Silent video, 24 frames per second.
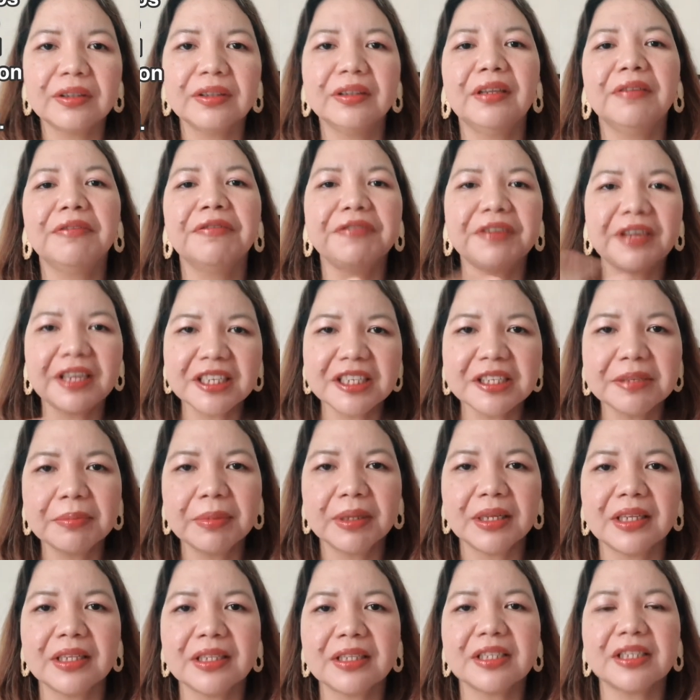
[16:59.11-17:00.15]
the face
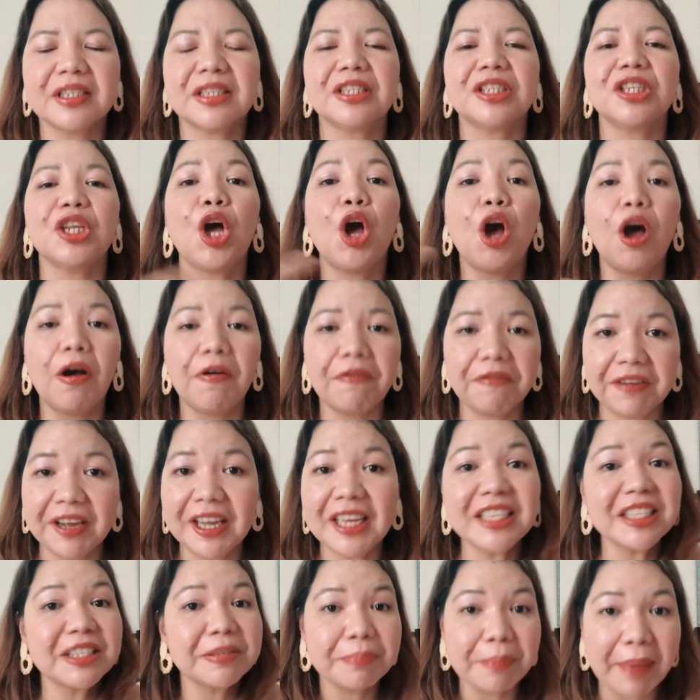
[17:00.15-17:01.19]

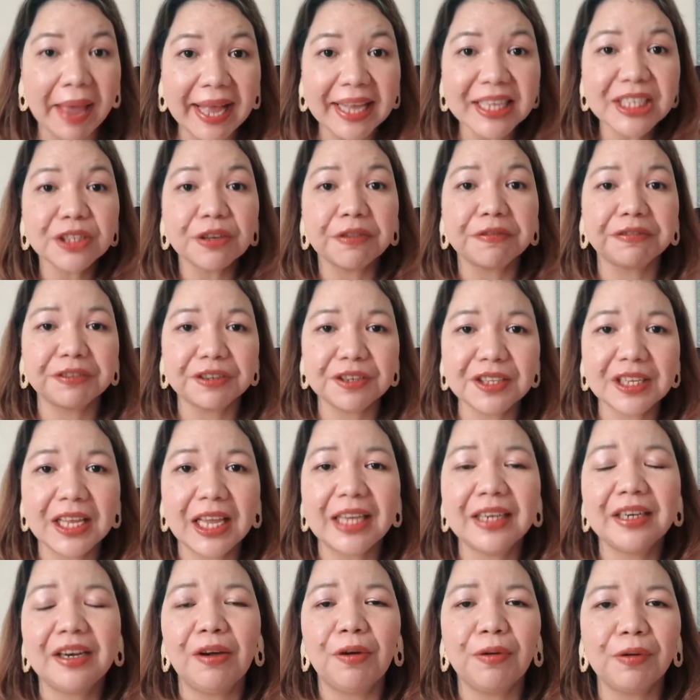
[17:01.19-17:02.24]
mask of
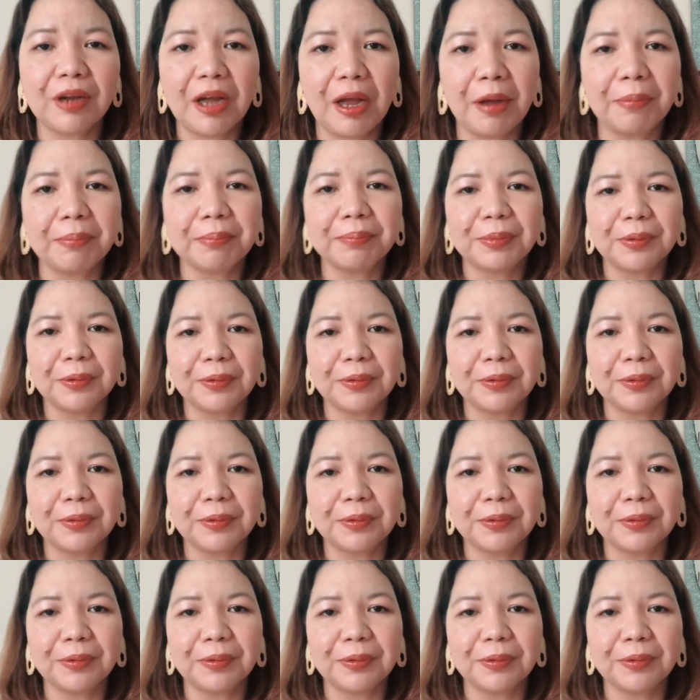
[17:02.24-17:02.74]
Rosanna Ocampo.